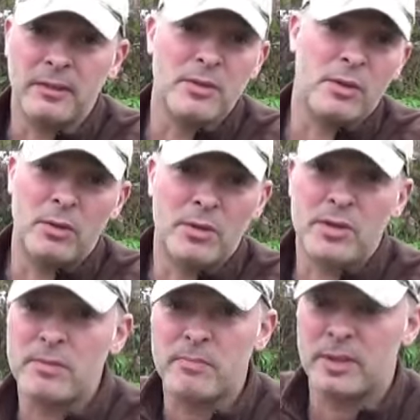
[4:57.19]
There's a
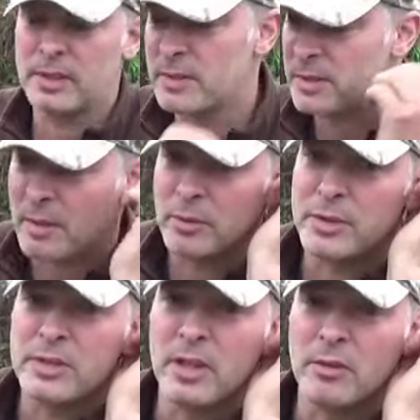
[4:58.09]
horse stable
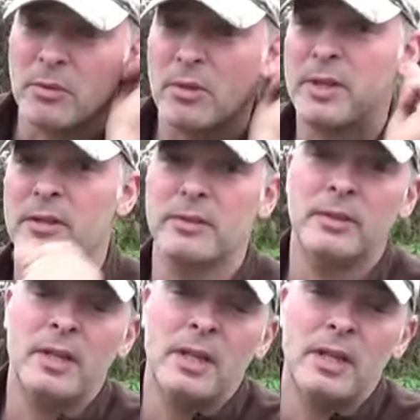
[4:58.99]
just down the road here, and
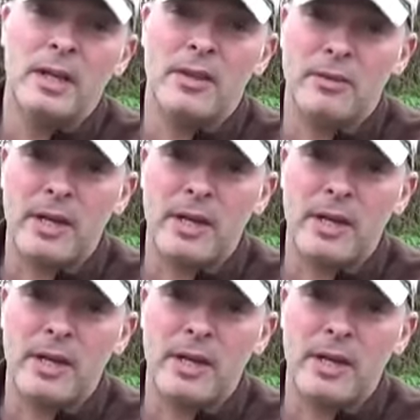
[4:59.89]
they're